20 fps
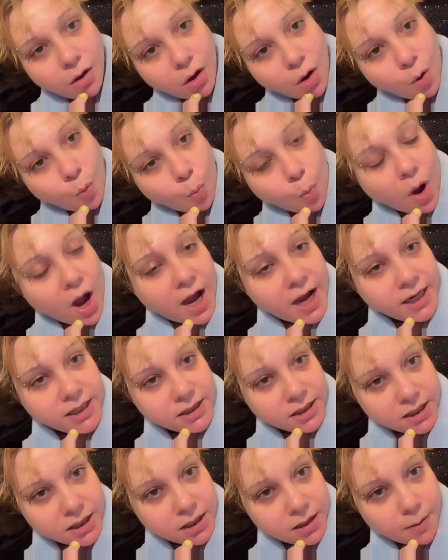Why
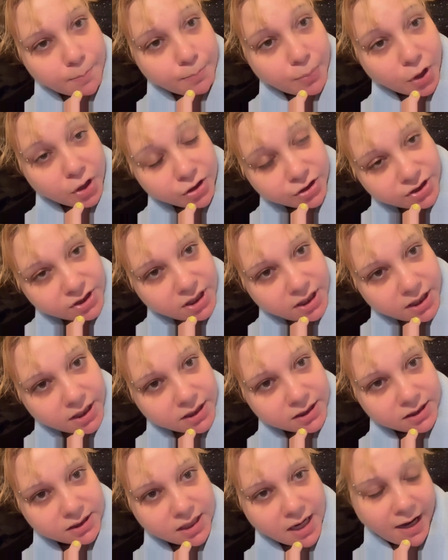did
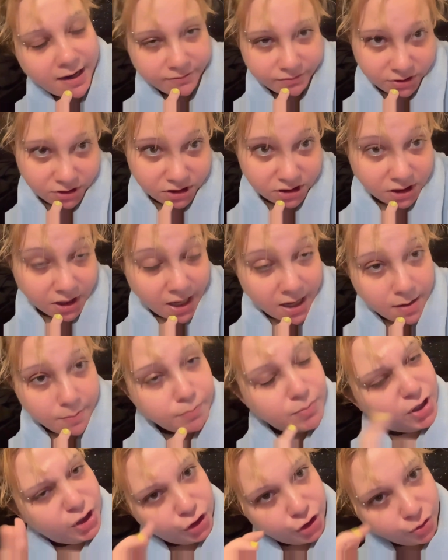Perseus have to slay
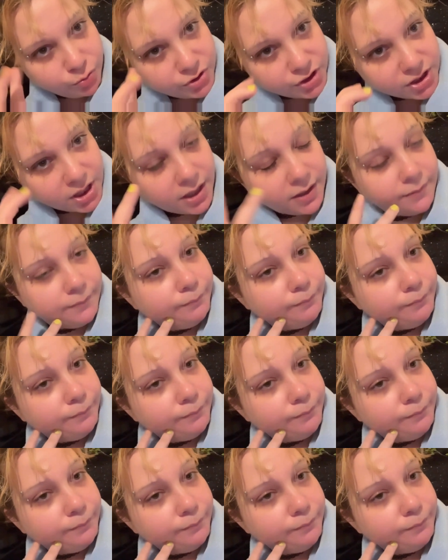Medusa?